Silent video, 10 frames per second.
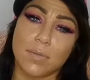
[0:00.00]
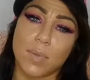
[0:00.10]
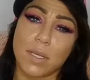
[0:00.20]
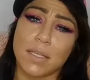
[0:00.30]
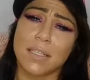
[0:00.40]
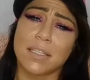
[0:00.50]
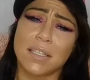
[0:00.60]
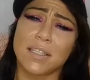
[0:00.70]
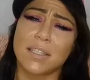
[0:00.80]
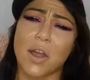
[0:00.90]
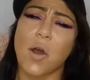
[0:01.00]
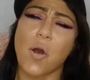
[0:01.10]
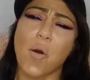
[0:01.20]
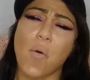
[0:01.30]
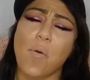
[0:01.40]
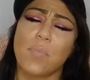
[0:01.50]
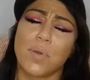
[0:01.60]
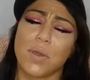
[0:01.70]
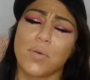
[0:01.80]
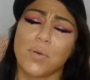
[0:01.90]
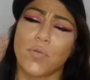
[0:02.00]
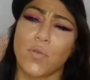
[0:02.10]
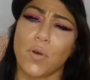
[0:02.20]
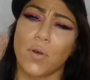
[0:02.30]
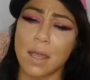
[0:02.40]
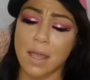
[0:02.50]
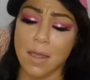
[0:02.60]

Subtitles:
because it's so beautiful.